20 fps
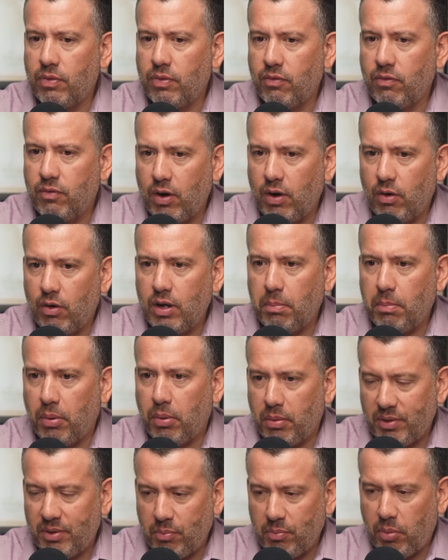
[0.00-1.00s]
very
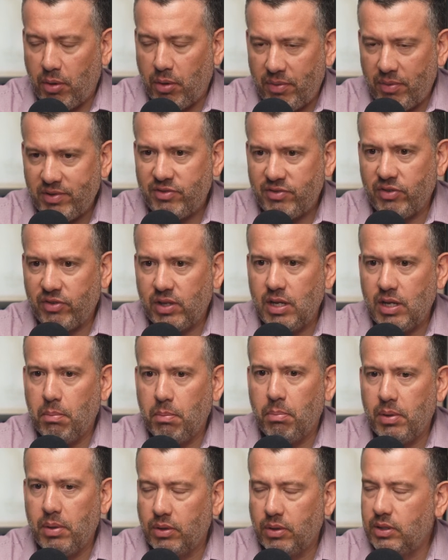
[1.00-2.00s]
purposefully
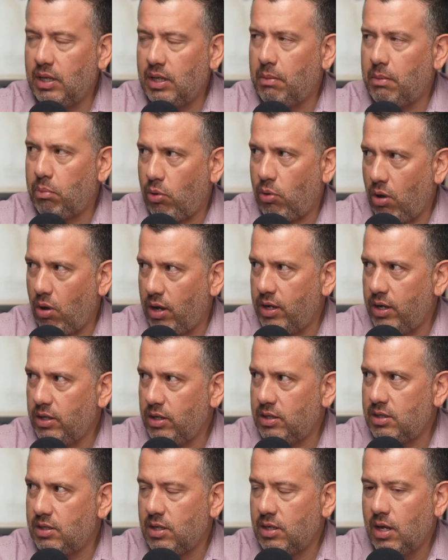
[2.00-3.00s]
building
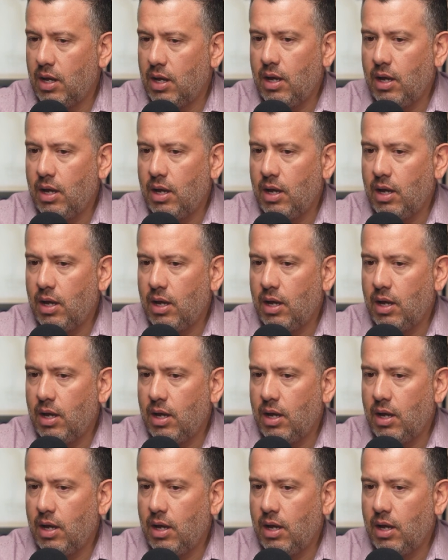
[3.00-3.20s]
products